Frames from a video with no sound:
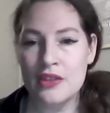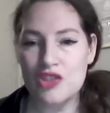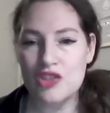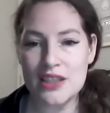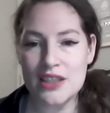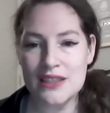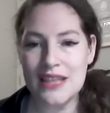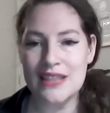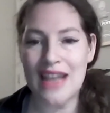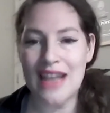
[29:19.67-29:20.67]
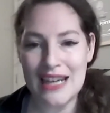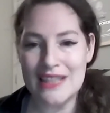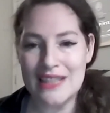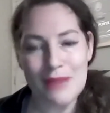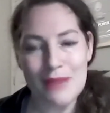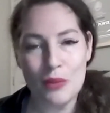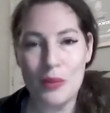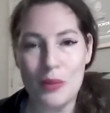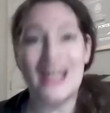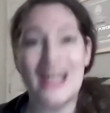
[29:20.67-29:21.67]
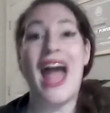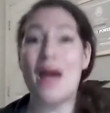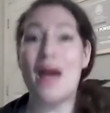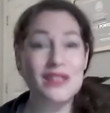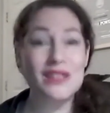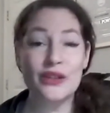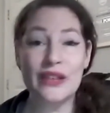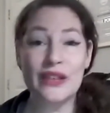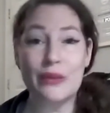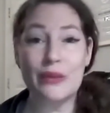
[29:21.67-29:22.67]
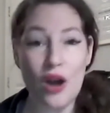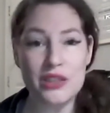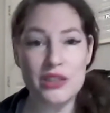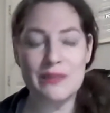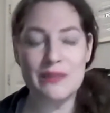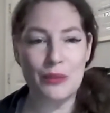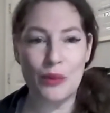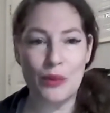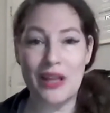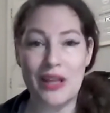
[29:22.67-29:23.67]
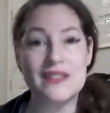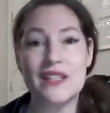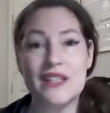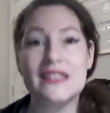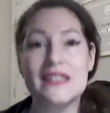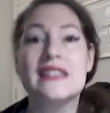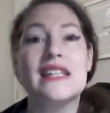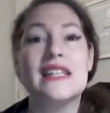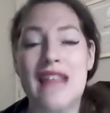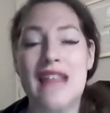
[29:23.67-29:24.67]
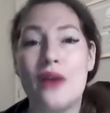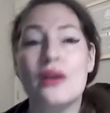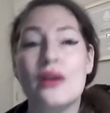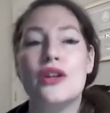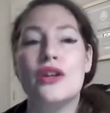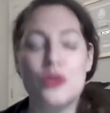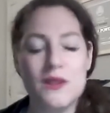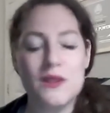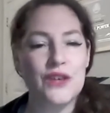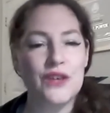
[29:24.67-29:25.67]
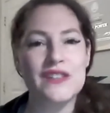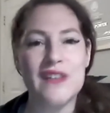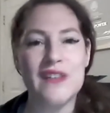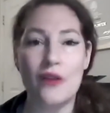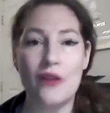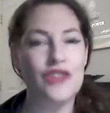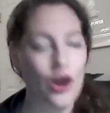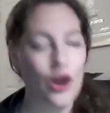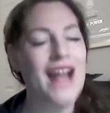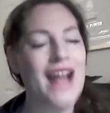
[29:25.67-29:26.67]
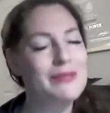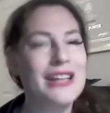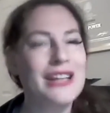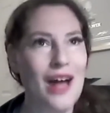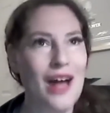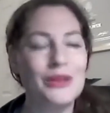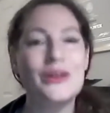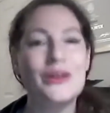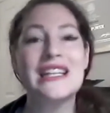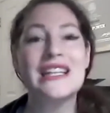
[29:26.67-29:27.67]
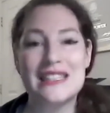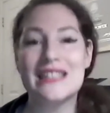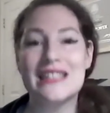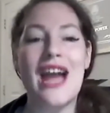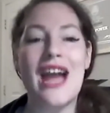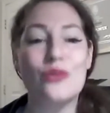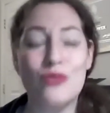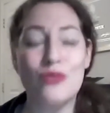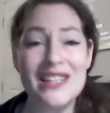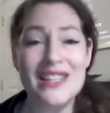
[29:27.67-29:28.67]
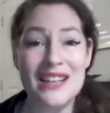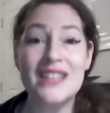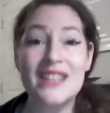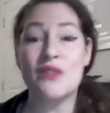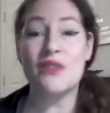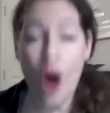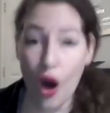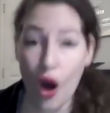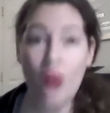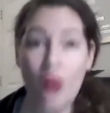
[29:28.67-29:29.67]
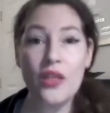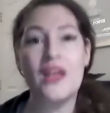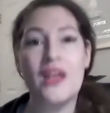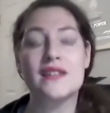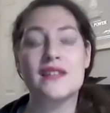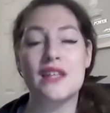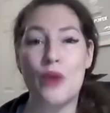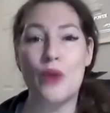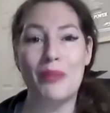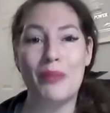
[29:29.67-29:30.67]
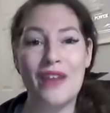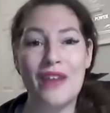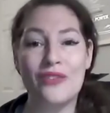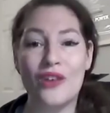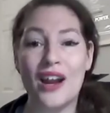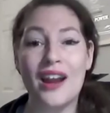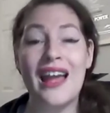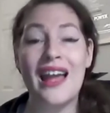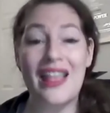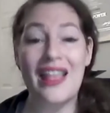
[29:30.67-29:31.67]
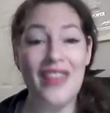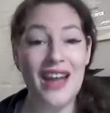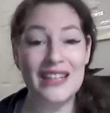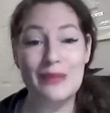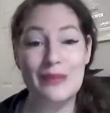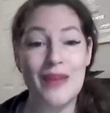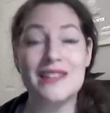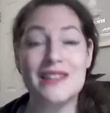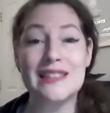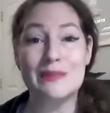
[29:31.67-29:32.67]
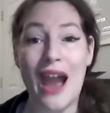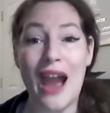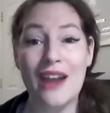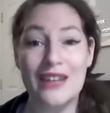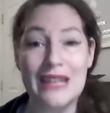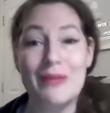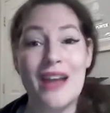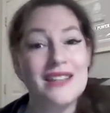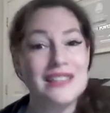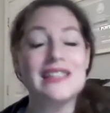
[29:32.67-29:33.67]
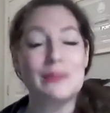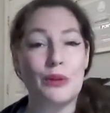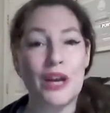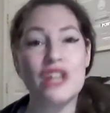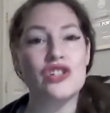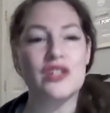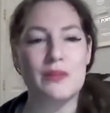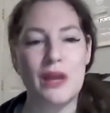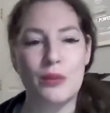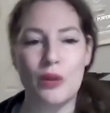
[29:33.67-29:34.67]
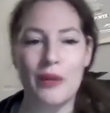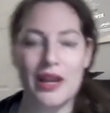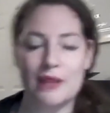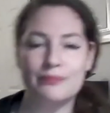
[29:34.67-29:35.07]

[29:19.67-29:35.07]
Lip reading: Justin says, I need to make more money. Absolutely. We all need to make more money. Seriously, sit down, do this for yourself. Don't ask me to help you. Sit down, write a list of all the things that you want to pay for, and keep that inspired. Keep that as inspiration to make more money.